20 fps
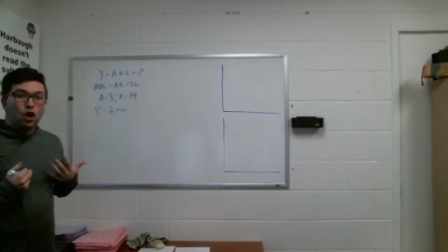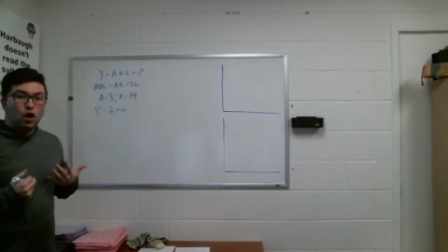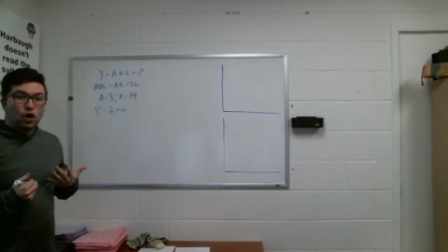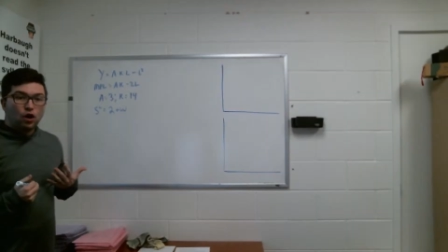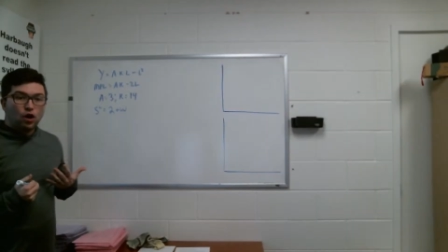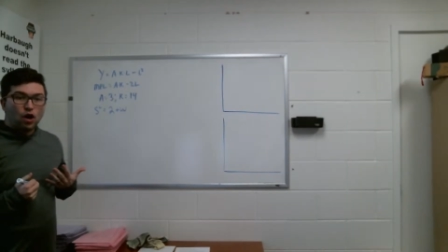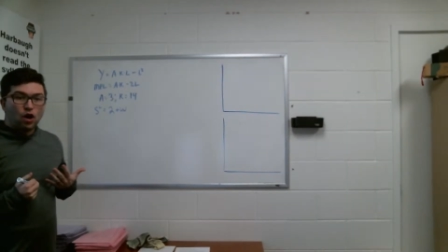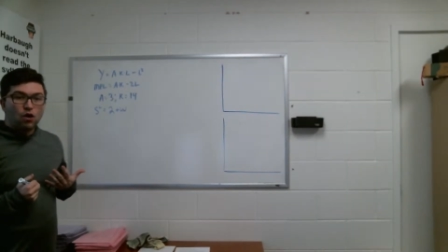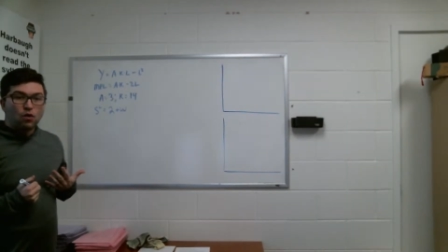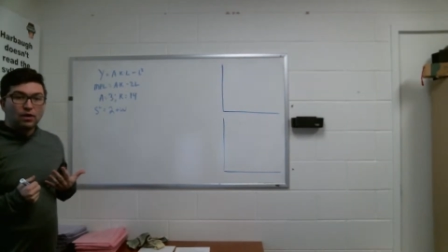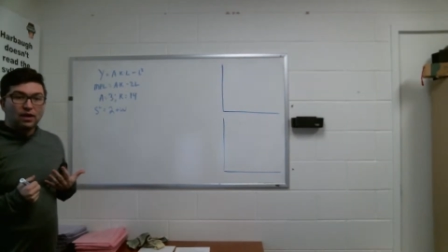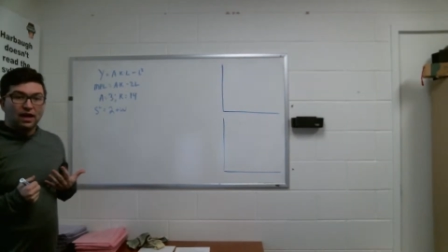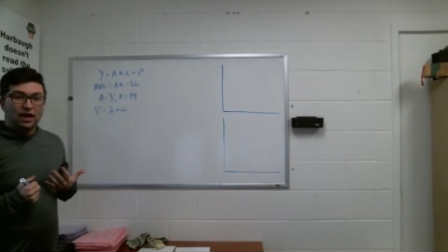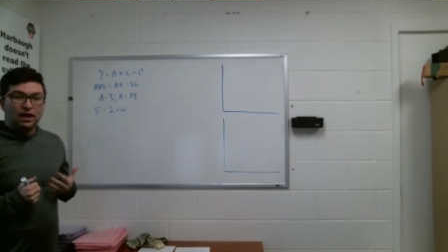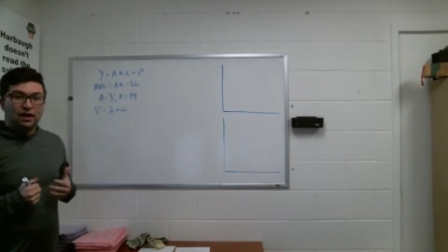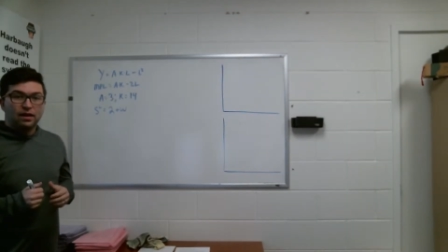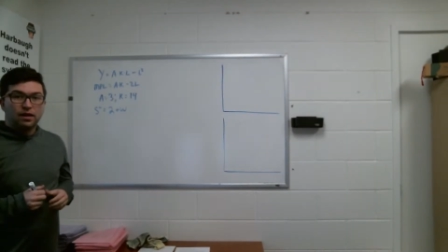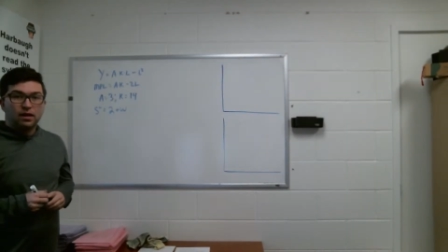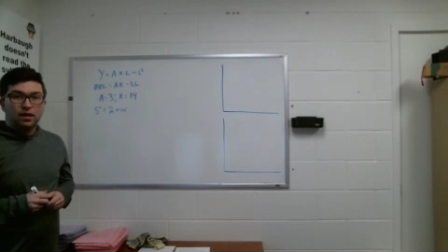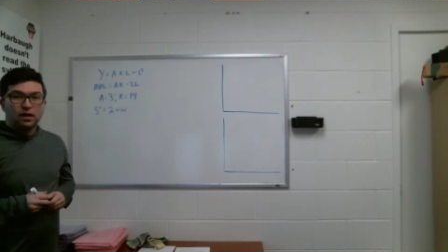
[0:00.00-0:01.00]
Okay,
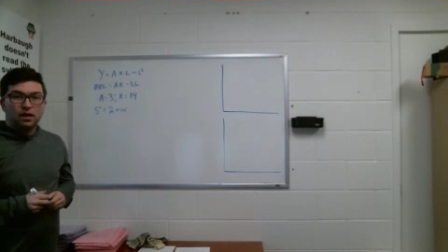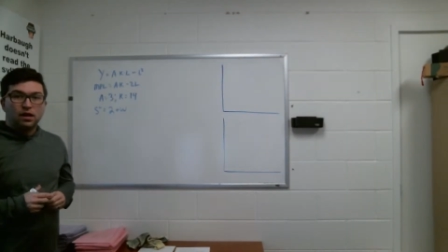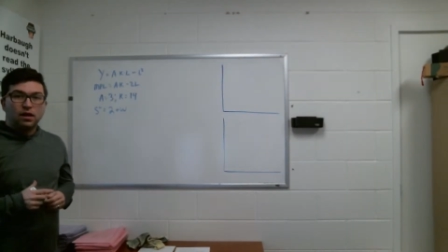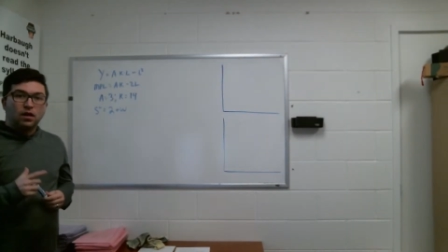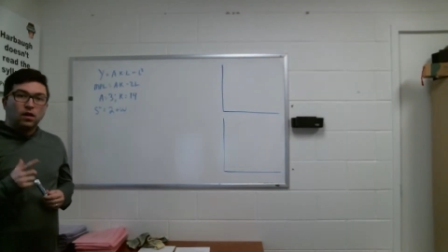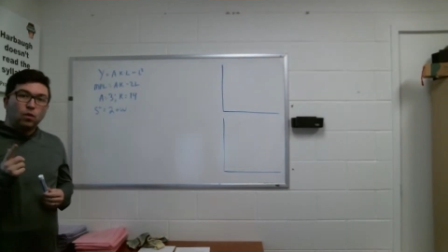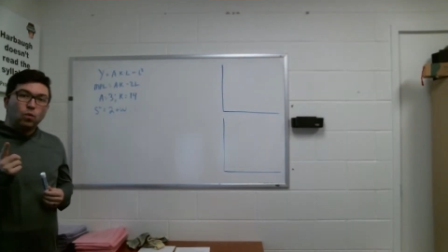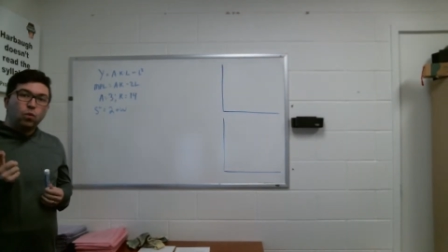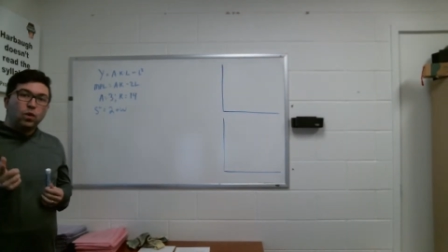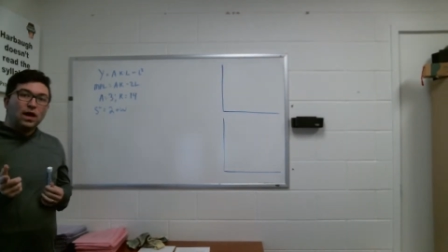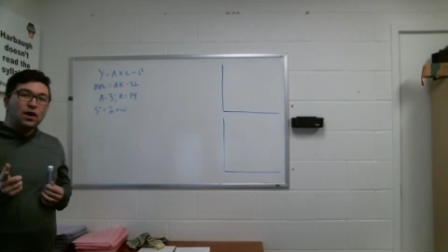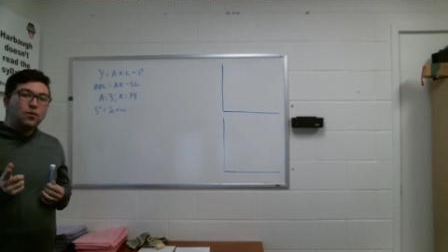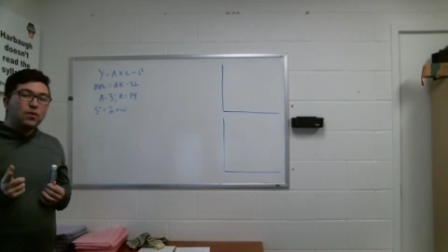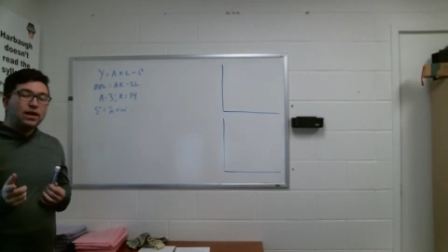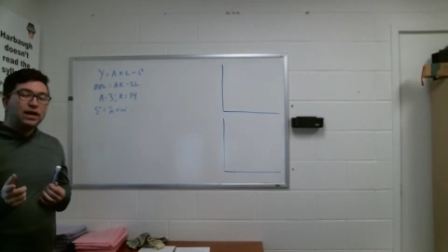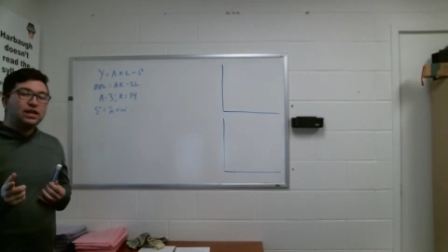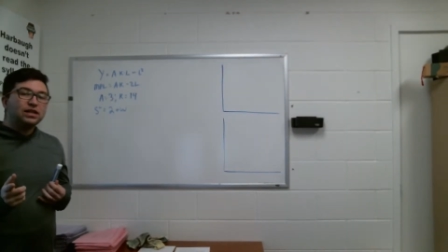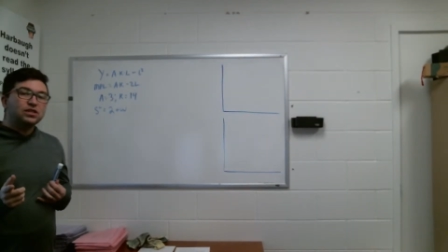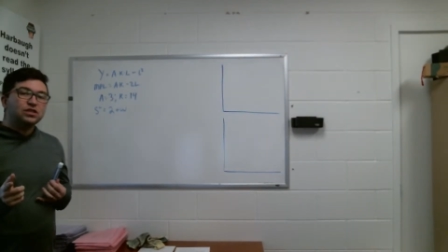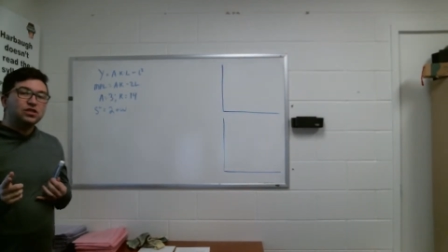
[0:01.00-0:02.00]
the way we
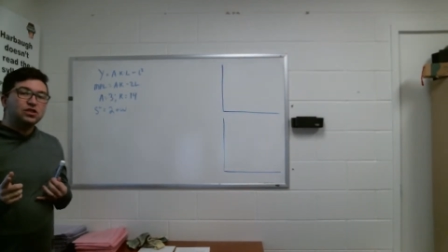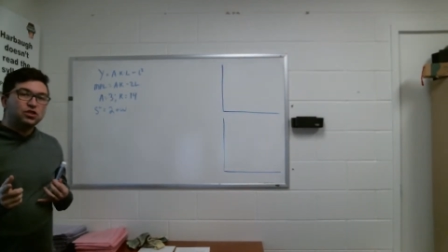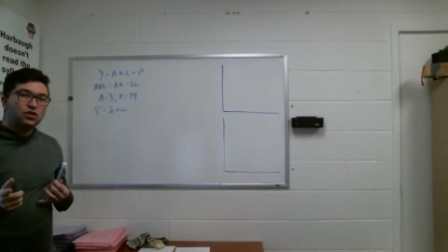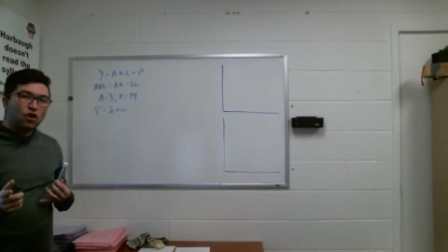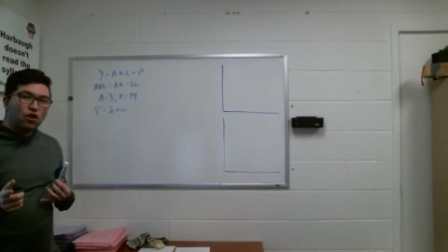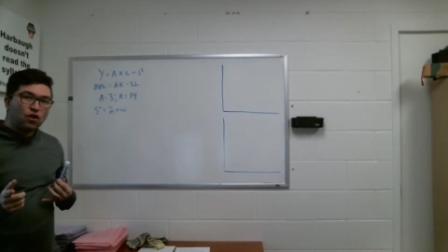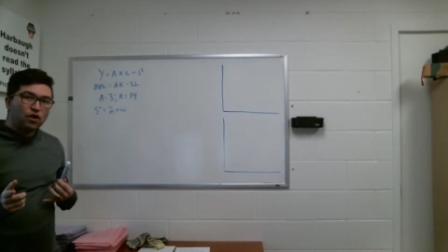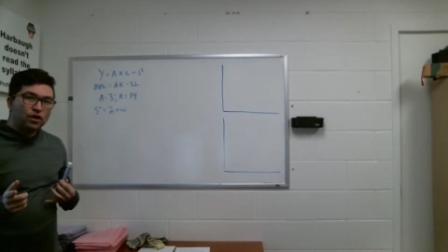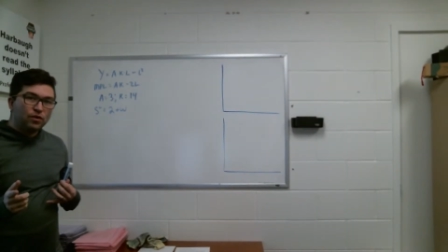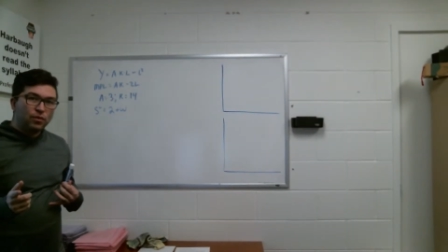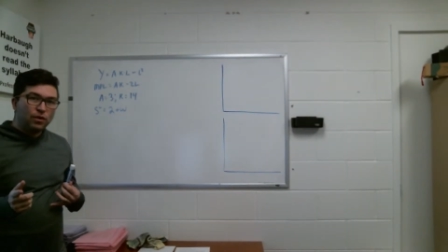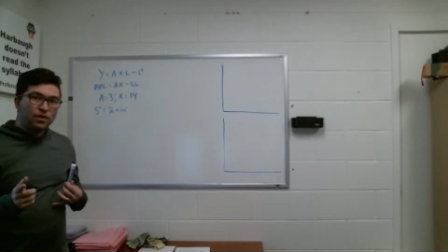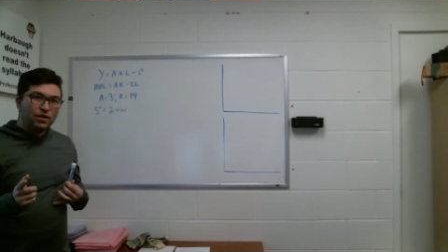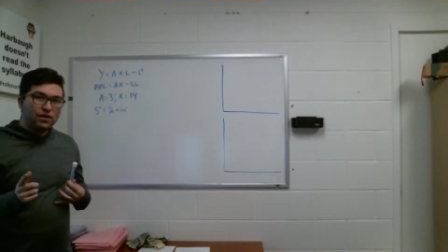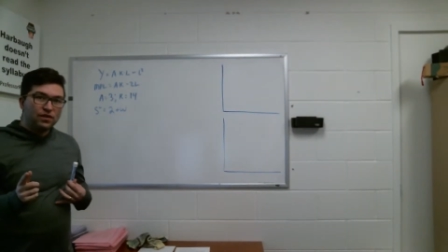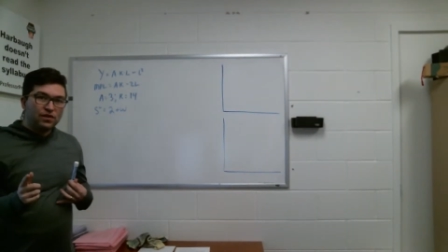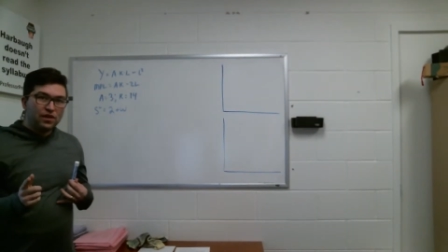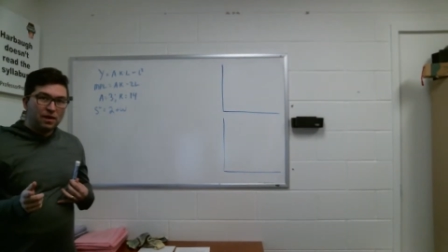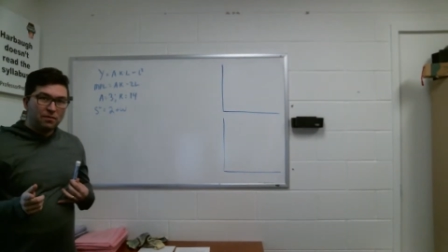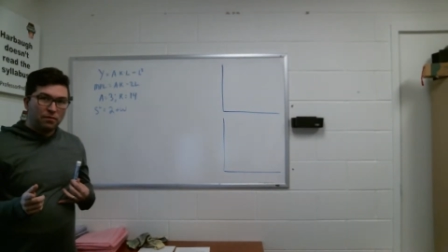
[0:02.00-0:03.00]
get started with this
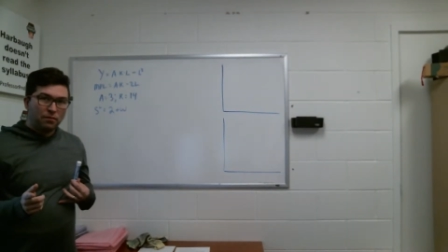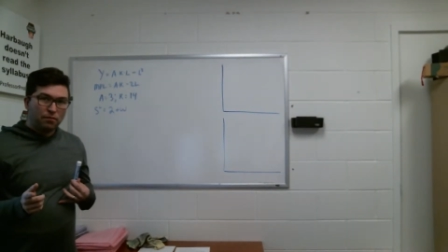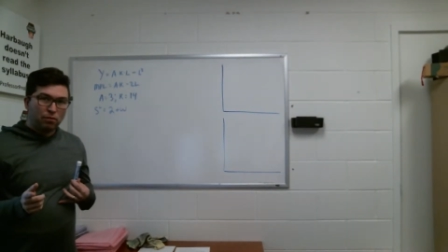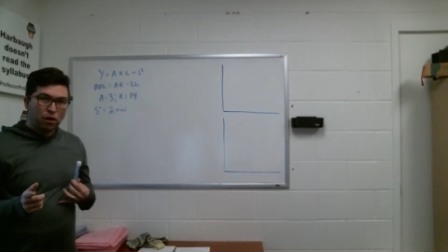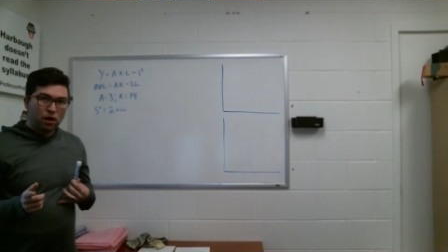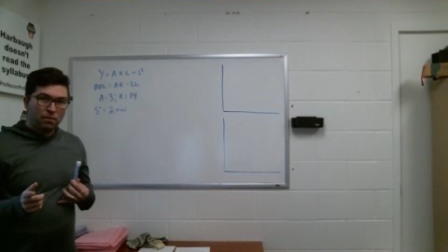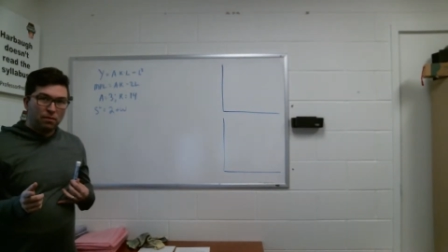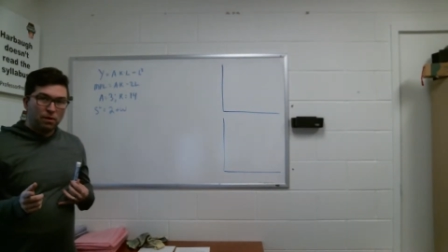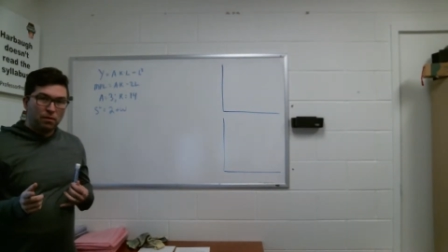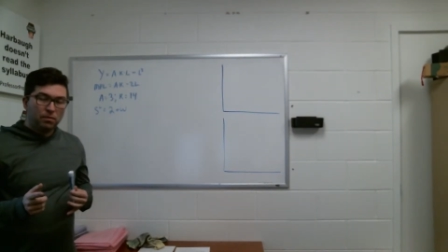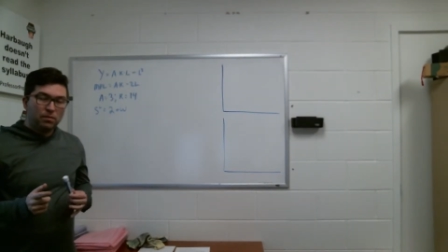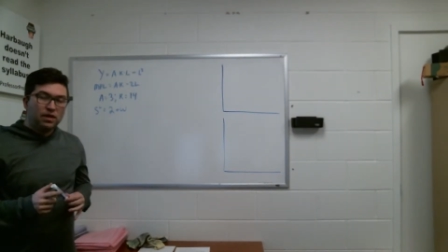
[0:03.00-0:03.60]
type of problem